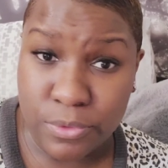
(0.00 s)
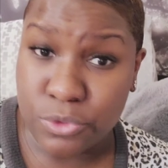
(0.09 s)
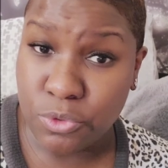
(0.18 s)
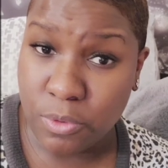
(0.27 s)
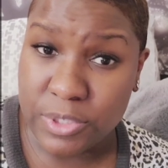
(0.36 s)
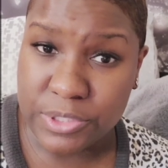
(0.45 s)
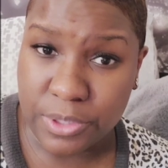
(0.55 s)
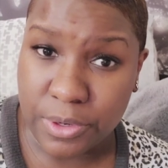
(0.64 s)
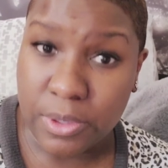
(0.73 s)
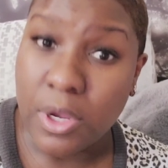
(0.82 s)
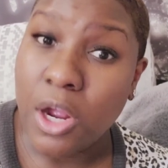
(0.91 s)
towards
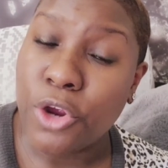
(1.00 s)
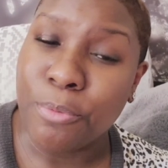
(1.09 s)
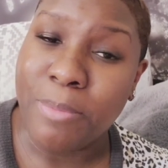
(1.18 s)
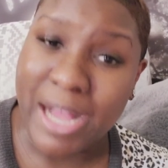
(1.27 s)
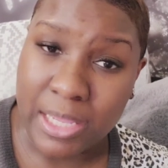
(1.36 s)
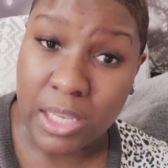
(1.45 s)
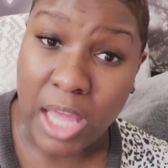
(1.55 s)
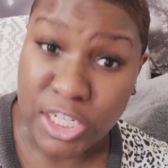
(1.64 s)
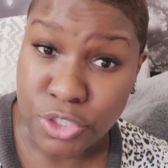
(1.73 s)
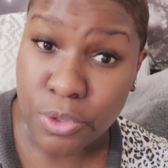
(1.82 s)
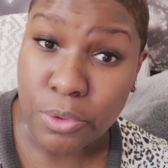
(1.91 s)
her
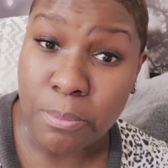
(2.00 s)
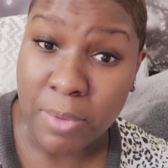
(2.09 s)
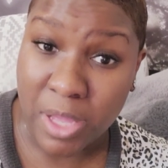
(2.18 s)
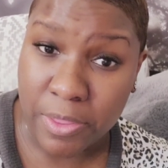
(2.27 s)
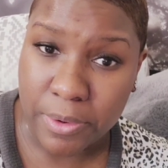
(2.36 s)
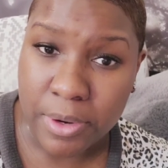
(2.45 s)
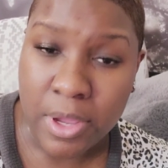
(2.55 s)
biological mother.